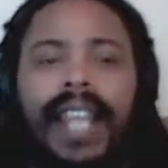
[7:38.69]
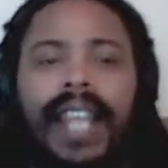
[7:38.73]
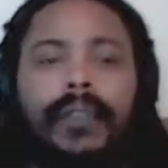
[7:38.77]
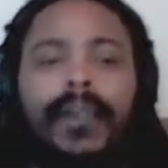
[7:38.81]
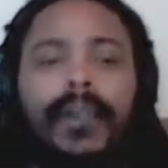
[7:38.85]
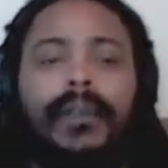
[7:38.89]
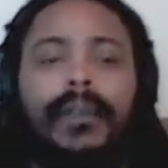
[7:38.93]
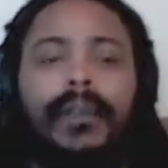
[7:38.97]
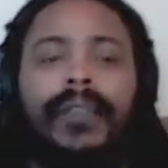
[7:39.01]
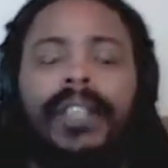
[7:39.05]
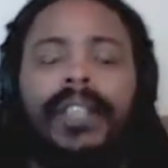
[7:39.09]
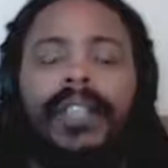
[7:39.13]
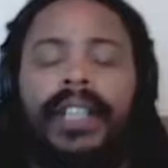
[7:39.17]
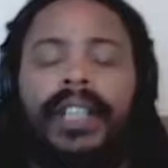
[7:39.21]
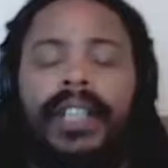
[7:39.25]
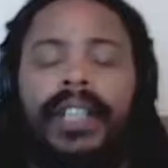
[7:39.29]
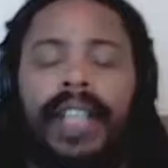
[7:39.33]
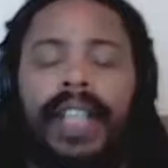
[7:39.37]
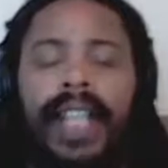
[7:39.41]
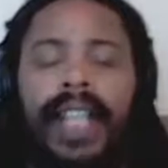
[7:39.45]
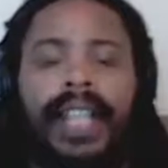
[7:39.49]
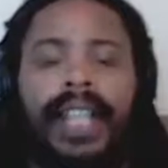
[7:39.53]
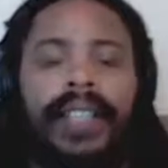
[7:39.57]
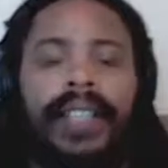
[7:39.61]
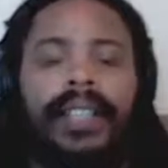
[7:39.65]
we would
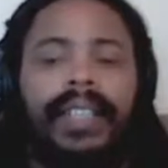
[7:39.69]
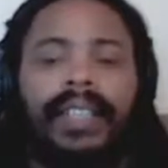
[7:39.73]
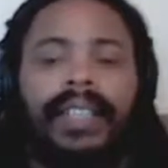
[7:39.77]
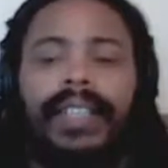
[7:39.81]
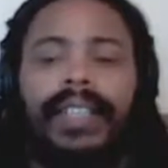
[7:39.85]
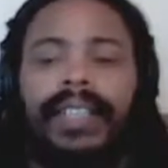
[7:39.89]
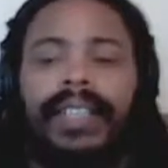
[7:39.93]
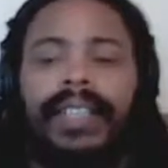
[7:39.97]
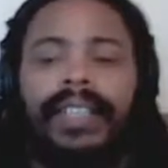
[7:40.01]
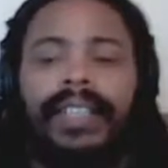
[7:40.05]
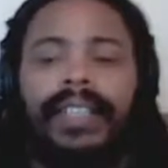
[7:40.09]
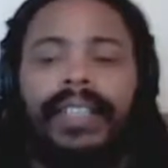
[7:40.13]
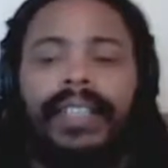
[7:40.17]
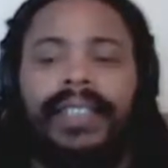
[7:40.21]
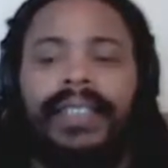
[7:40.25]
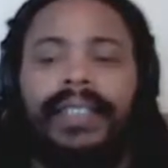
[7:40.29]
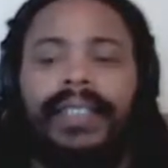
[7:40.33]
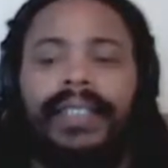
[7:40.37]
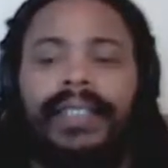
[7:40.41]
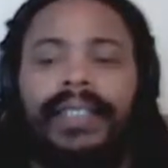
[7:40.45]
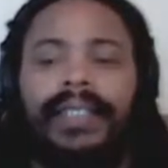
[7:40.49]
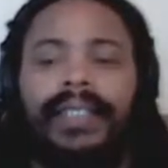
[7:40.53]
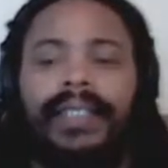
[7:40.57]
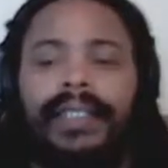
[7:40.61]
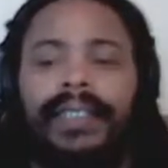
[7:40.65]
and it
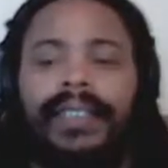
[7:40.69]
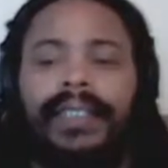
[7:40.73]
just